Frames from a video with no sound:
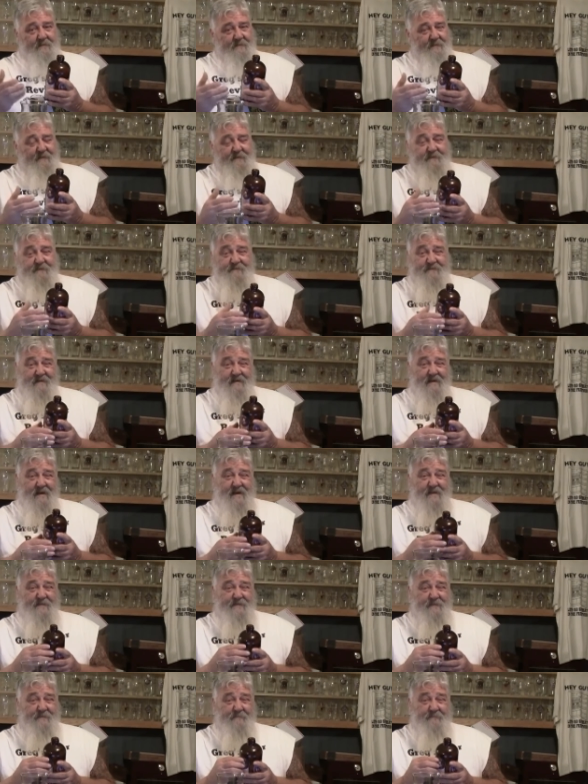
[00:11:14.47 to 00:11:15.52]
This is a
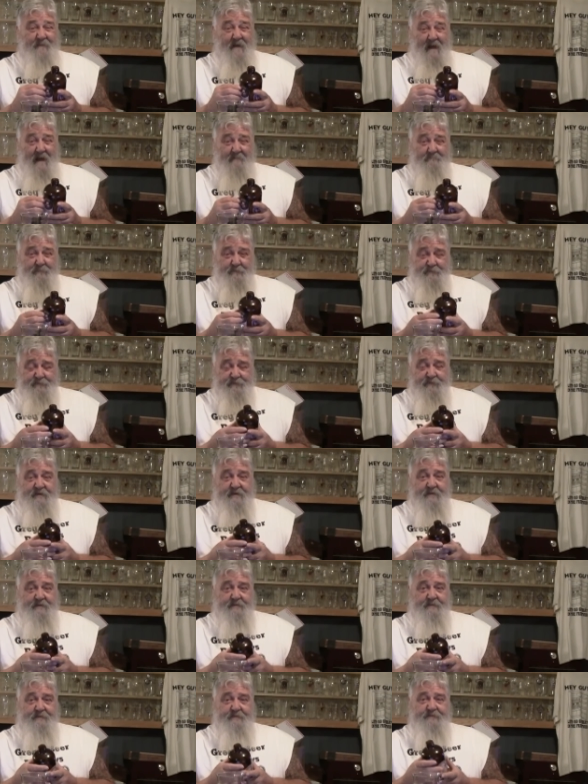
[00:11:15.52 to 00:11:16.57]
less than
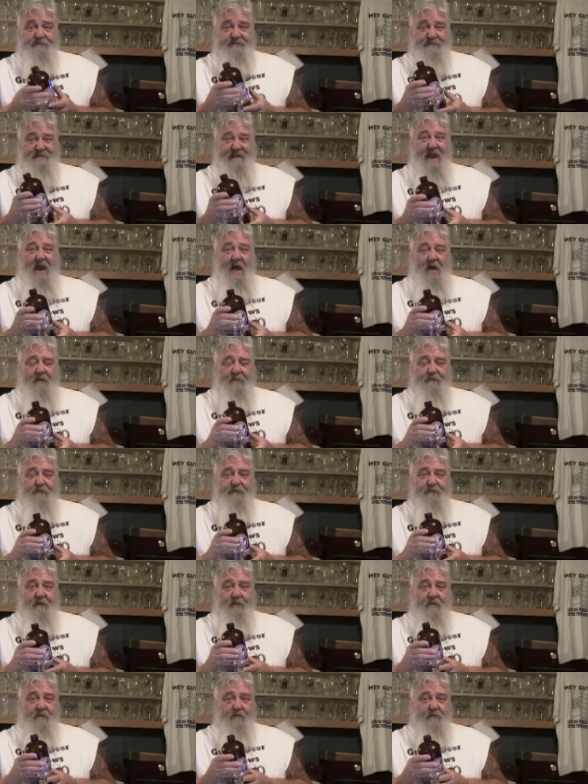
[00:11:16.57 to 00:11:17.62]
5% stout,
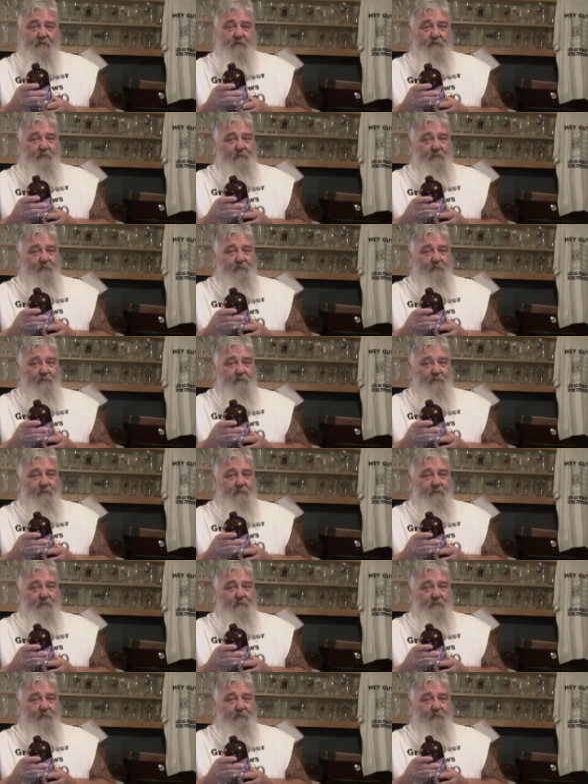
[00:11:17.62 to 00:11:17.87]
so